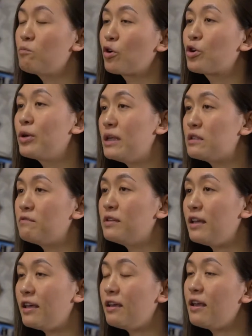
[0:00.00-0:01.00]
more
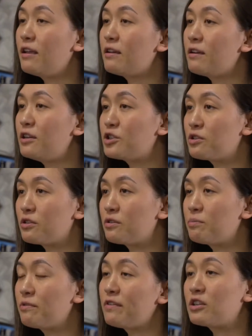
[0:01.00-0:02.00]
cohesively in an
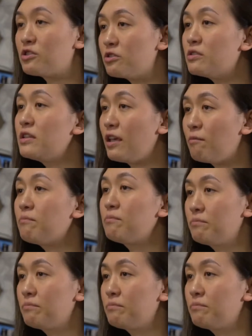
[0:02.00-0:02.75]
interprofessional team.